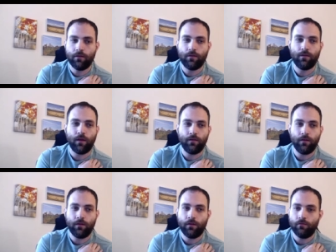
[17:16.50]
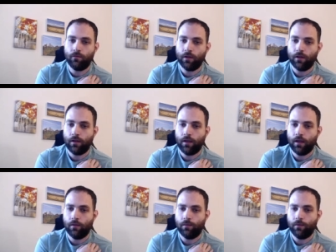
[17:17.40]
doesn't really
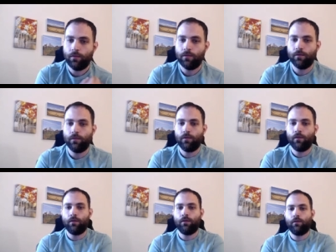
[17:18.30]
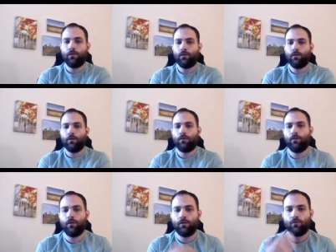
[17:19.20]
help with the the
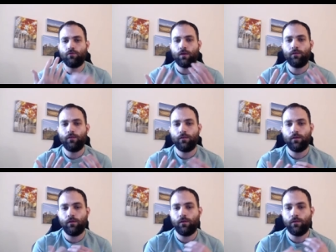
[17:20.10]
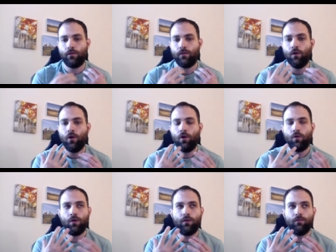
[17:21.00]
the trust or
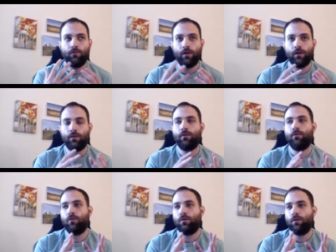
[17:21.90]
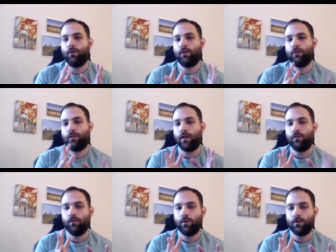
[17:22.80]
or really or there's kind of
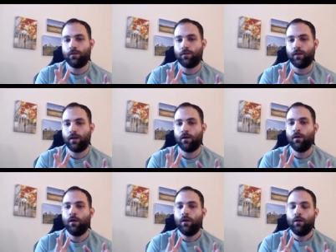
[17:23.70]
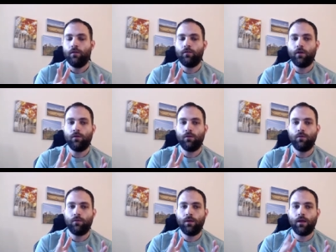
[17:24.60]
two questions there.
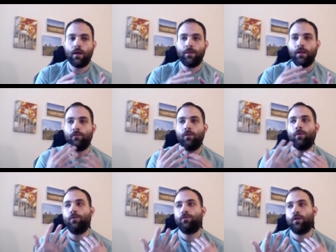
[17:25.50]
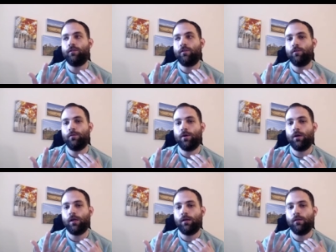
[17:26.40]
So, I mean, if you both trust that third
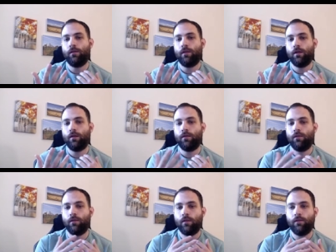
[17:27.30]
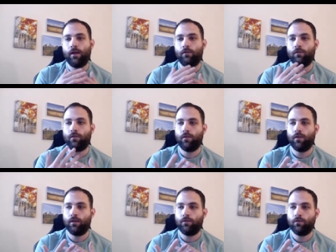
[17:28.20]
party, then then that's
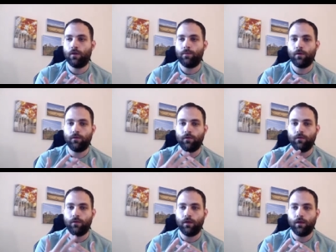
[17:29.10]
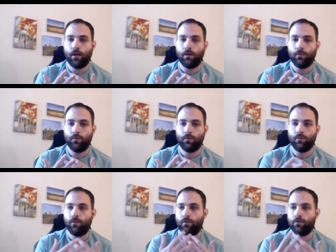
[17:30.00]
that's great because it it helps
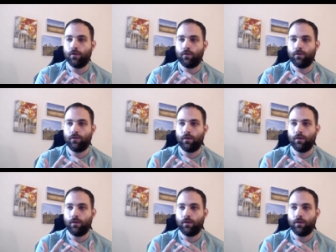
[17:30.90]
with trust